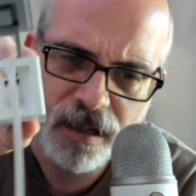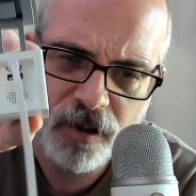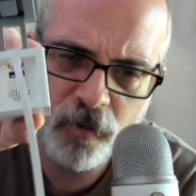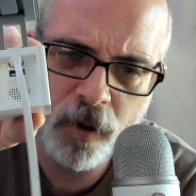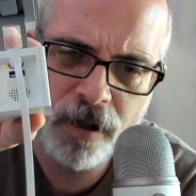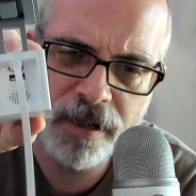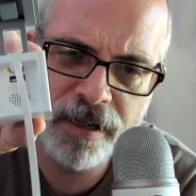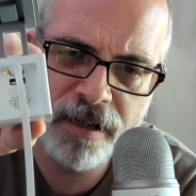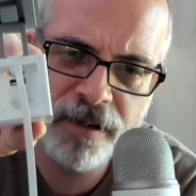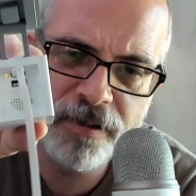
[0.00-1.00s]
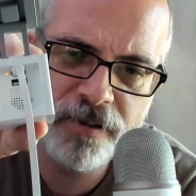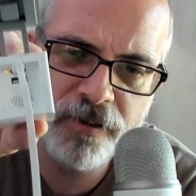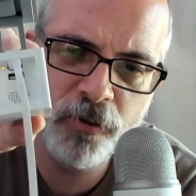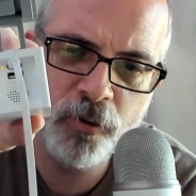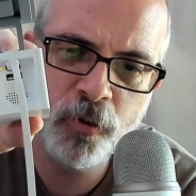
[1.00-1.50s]
One,
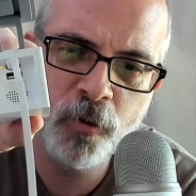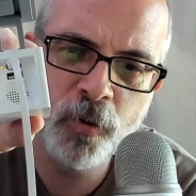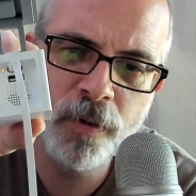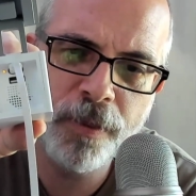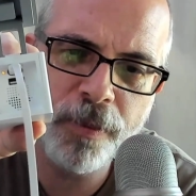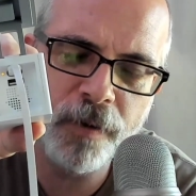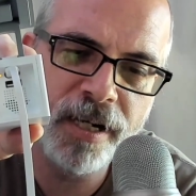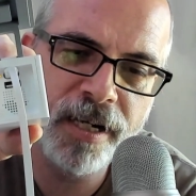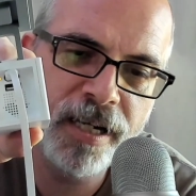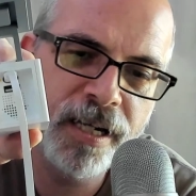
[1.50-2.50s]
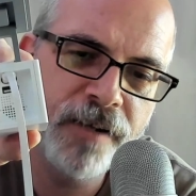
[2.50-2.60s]
two, three,